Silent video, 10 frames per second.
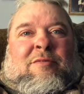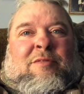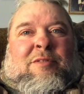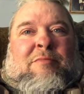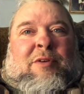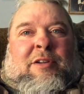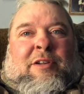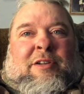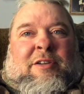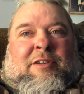with
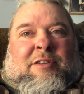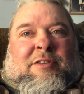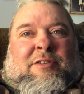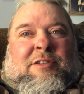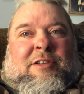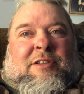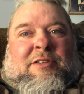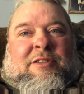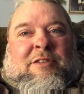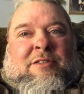my uh,
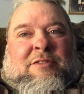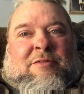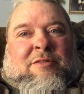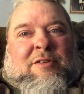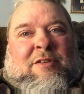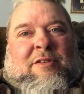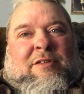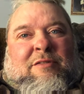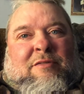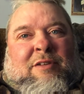disease, you you
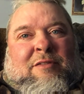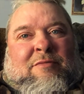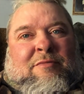you got